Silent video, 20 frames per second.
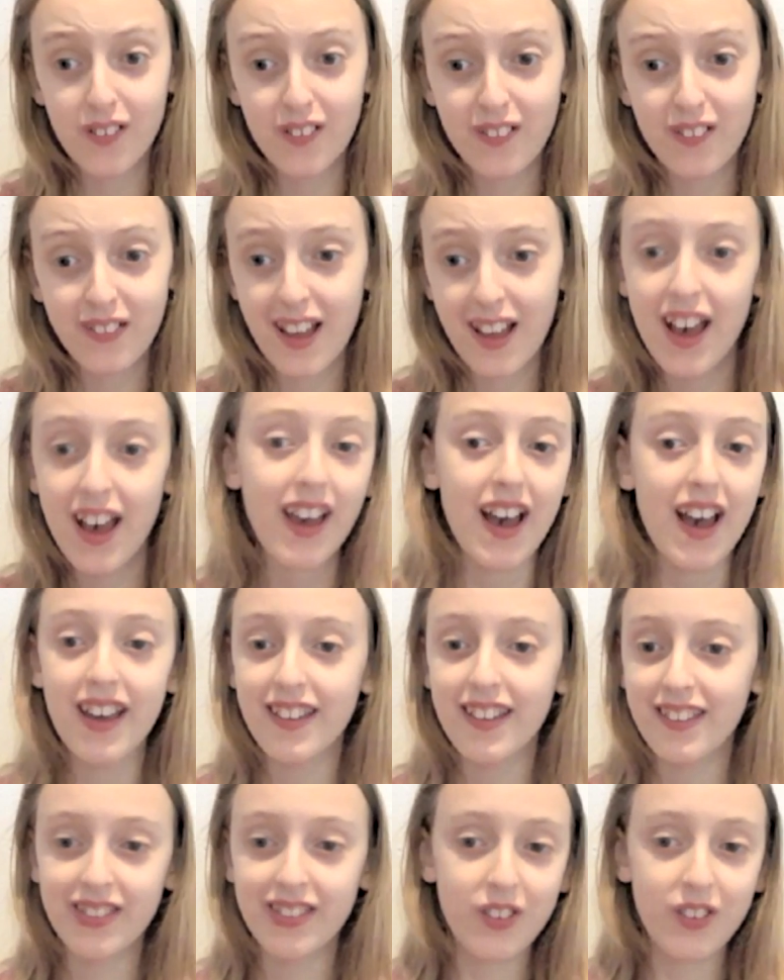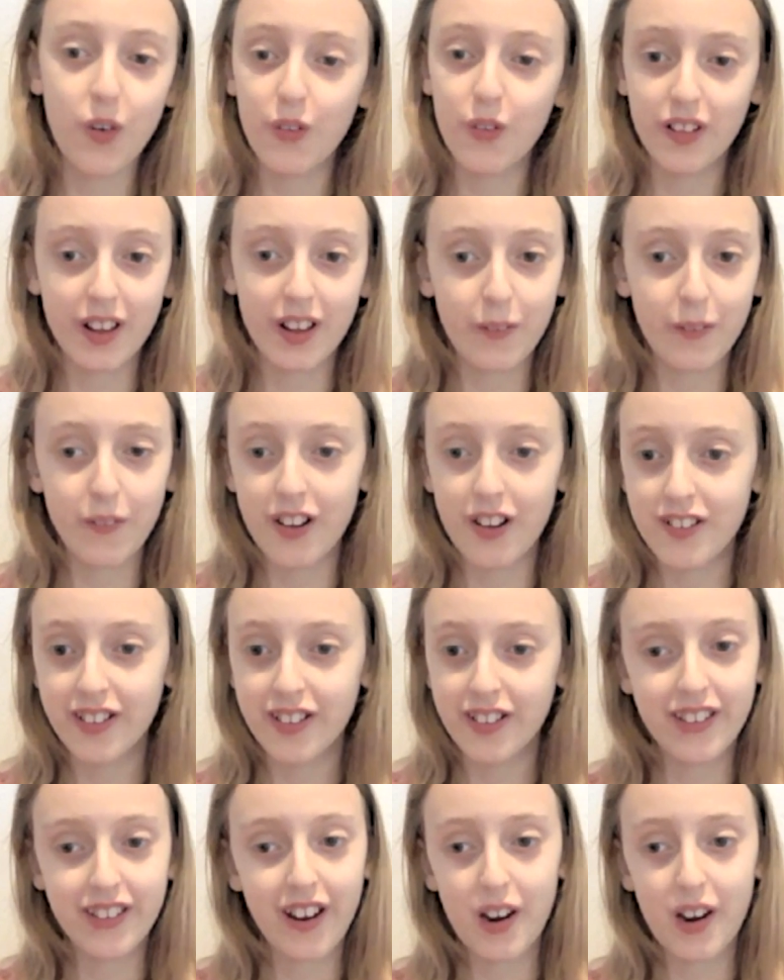I don't like watching
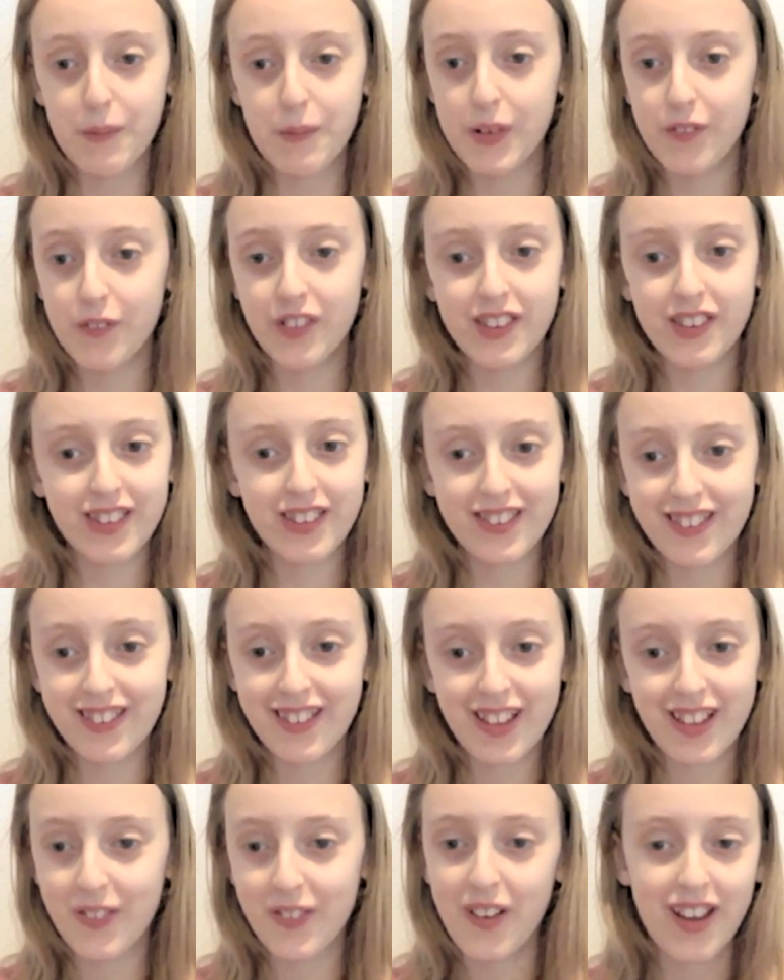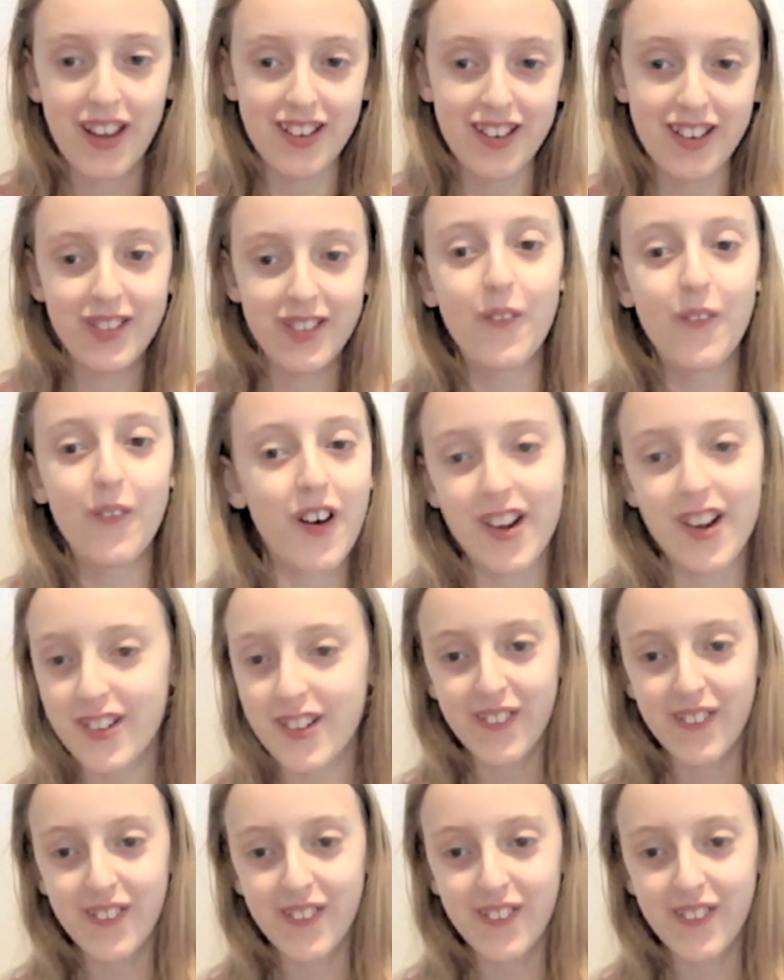scary movies. That's why I just don't watch them.